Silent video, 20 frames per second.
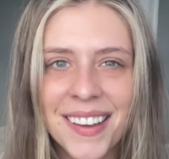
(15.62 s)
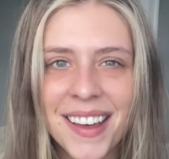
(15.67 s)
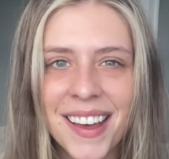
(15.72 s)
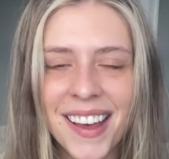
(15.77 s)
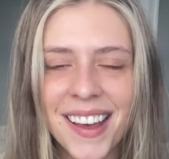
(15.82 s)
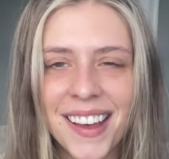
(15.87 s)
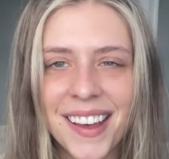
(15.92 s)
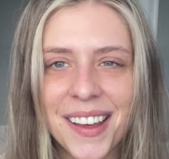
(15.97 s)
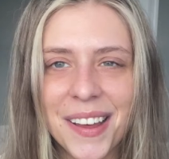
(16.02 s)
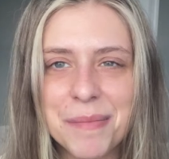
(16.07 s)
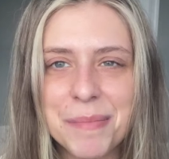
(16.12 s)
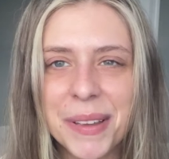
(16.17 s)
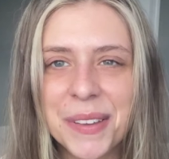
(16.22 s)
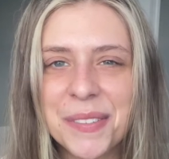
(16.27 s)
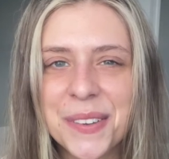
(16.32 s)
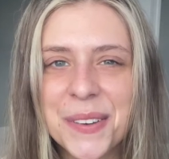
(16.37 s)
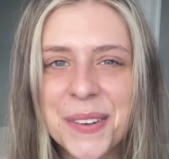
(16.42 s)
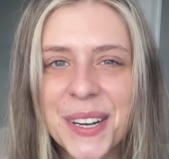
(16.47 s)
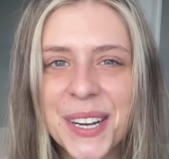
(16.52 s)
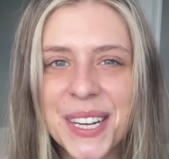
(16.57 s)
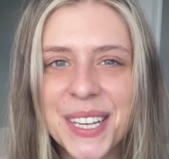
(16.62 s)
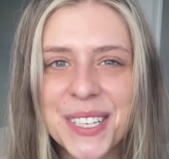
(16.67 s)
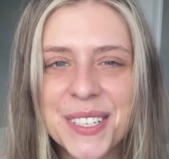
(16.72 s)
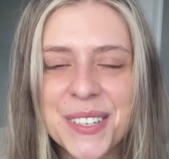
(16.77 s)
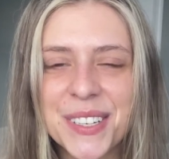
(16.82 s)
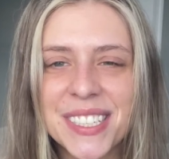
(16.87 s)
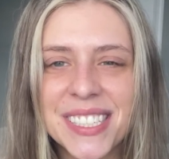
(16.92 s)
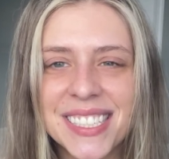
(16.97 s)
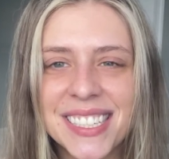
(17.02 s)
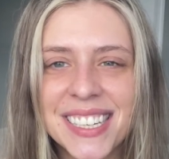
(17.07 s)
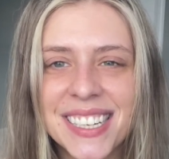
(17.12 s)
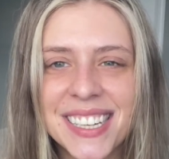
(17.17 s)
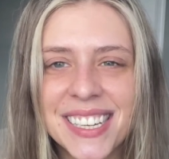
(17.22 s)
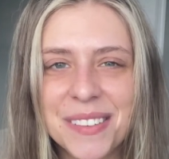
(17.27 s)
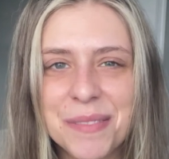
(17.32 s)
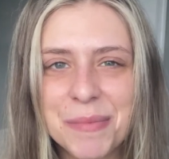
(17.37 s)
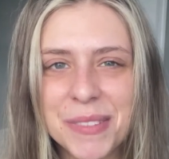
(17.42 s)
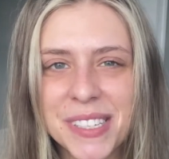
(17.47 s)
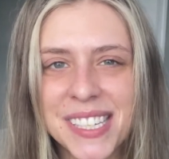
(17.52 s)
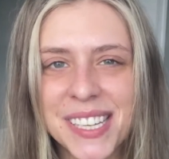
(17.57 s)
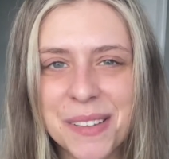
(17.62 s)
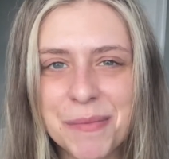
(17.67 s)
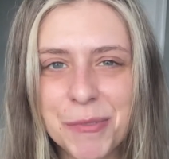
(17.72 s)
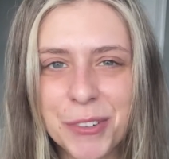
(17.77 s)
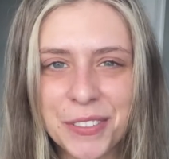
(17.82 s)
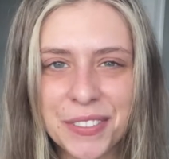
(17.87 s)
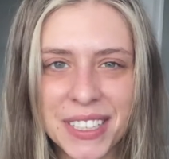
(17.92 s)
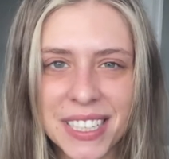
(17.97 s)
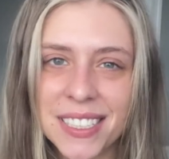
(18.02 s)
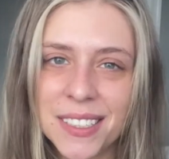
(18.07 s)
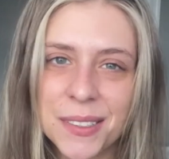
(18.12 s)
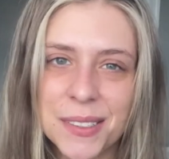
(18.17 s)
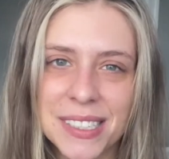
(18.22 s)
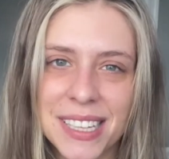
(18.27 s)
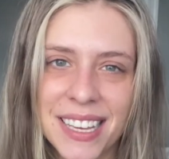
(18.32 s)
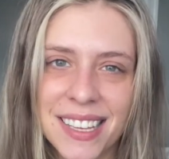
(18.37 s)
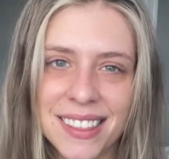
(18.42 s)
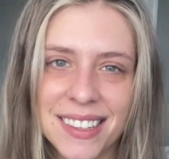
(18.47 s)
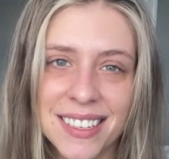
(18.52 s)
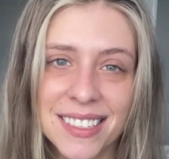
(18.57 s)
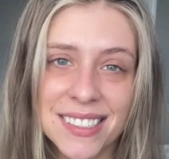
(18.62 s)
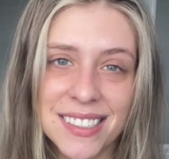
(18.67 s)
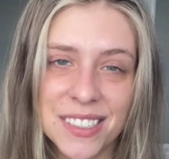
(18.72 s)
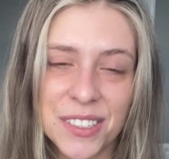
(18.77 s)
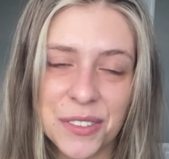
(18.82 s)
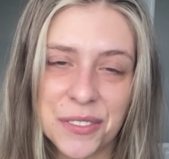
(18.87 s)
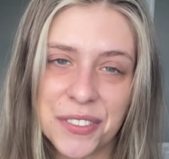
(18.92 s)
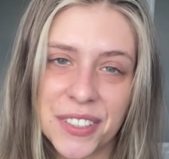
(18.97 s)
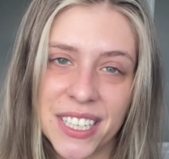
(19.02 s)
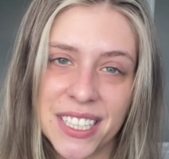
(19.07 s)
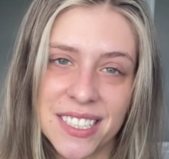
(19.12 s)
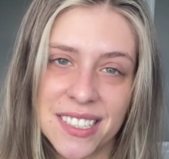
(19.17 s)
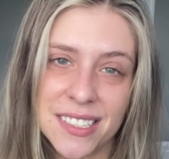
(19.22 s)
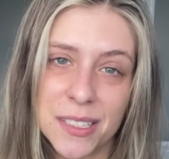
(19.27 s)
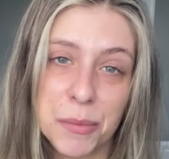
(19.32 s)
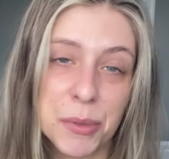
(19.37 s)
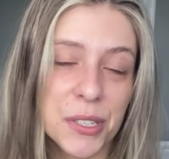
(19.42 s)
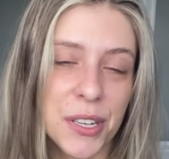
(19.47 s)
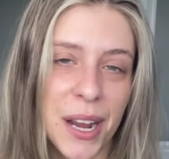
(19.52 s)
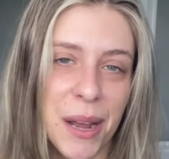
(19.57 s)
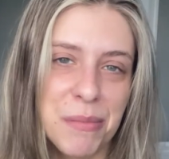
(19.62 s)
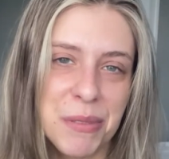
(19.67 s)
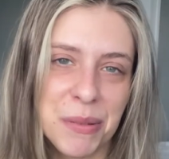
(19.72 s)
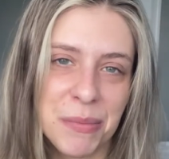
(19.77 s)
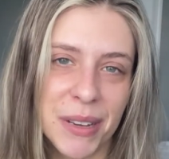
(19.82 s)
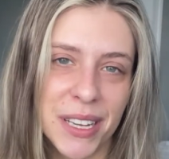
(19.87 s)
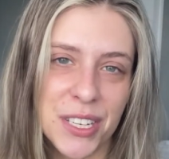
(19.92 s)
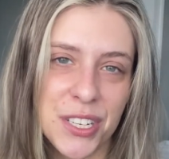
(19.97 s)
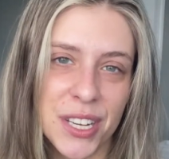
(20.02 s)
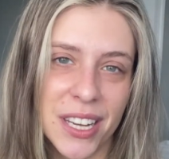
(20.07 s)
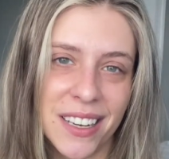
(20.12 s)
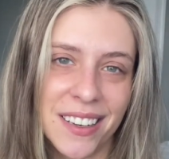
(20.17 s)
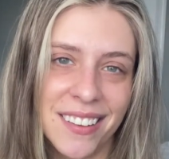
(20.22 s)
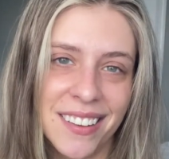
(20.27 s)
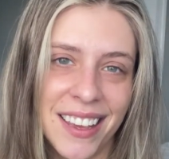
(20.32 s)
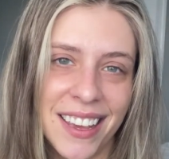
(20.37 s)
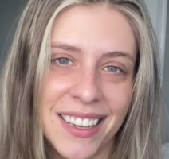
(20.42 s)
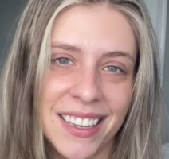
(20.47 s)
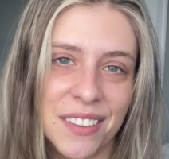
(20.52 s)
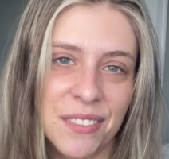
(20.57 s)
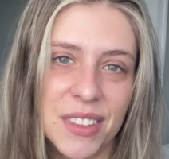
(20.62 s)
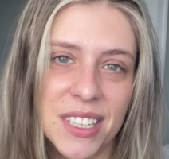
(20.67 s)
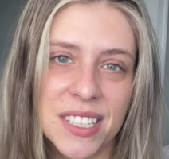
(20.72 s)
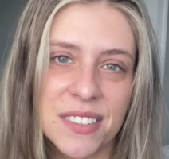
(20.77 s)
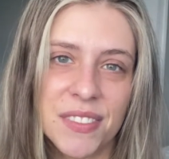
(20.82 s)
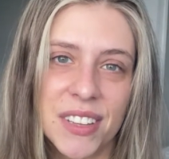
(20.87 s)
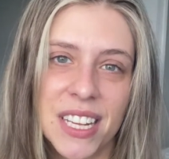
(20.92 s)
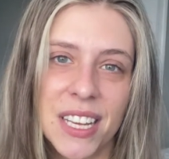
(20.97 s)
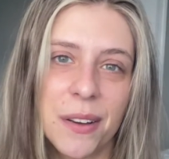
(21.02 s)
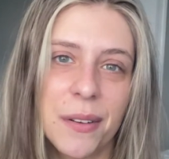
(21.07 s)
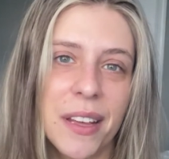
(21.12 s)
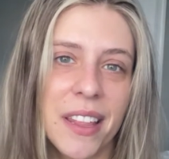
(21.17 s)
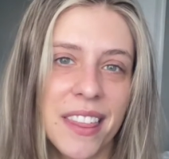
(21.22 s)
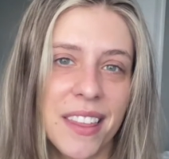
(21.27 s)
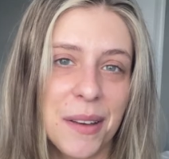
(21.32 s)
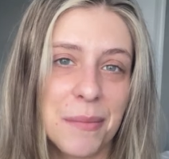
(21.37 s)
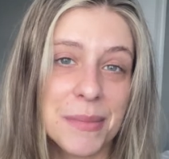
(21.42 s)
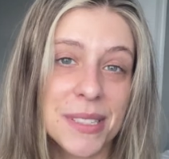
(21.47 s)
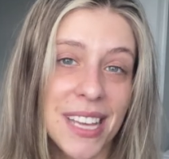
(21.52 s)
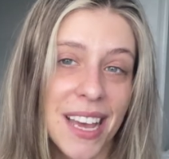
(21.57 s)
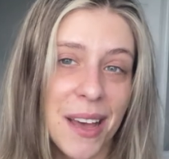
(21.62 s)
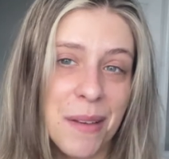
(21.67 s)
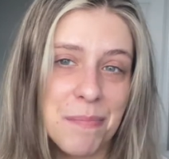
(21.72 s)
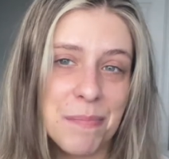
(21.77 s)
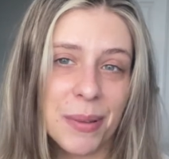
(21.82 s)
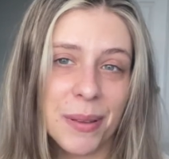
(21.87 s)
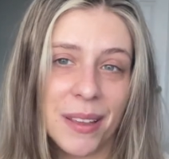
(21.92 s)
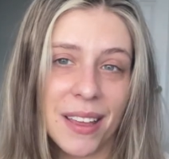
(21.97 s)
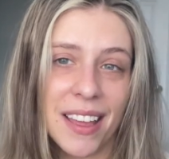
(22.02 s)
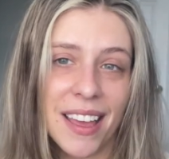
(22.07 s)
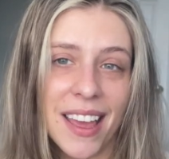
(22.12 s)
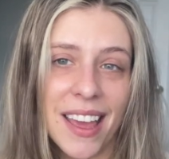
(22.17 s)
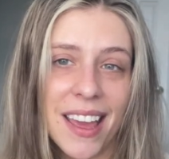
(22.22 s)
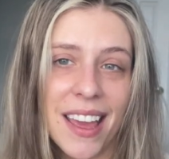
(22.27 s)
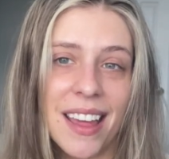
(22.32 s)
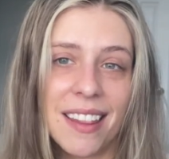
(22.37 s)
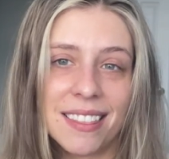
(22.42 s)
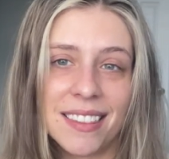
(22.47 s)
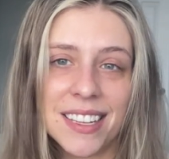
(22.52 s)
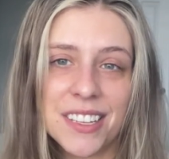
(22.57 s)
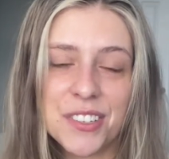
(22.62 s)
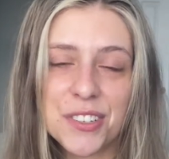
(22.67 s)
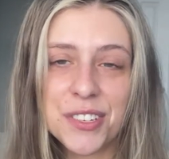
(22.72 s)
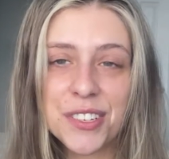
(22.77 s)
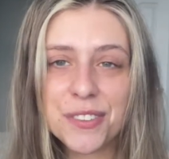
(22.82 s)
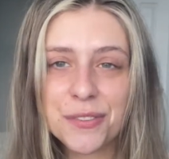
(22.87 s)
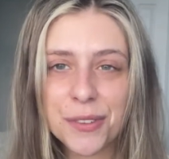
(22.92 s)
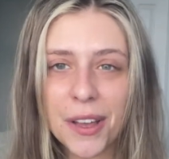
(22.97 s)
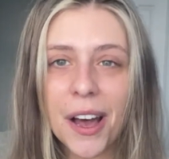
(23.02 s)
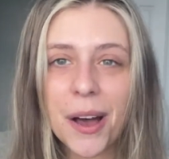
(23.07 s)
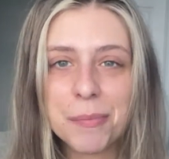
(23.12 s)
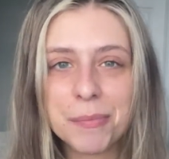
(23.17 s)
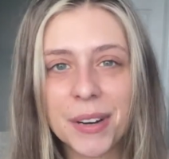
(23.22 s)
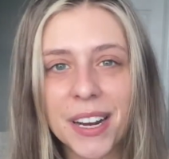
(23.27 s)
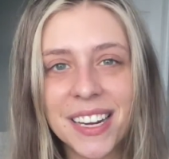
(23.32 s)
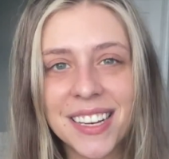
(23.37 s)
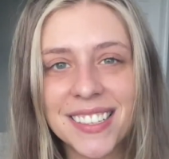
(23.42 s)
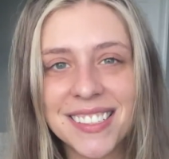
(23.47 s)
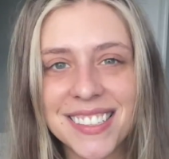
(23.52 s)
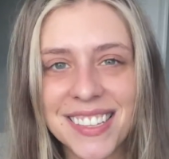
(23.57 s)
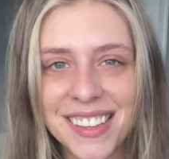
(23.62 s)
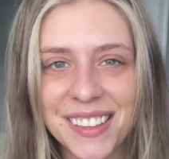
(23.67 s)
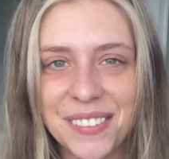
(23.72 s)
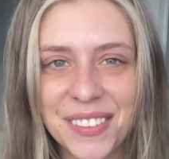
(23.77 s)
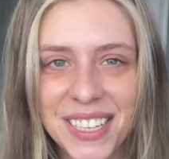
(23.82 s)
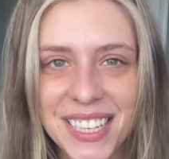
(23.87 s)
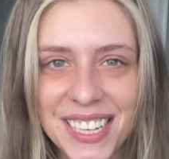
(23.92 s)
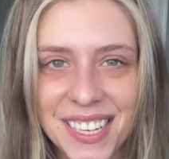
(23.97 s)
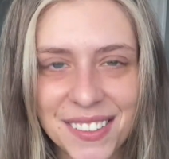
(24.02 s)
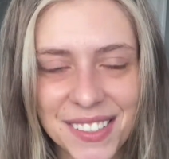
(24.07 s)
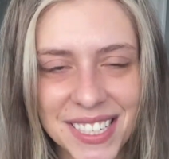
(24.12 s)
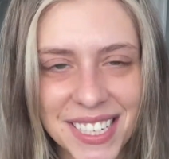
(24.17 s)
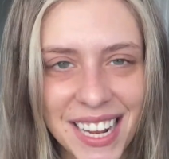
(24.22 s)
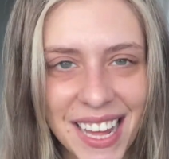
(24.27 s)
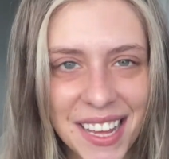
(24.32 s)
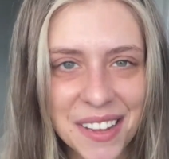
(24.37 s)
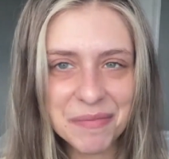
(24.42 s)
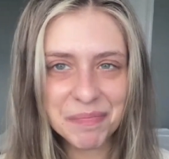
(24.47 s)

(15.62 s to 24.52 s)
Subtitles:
If you are interested in seeing more videos like this, don't forget to subscribe to my channel and give this video a thumbs up, and let's just hop right into the video today.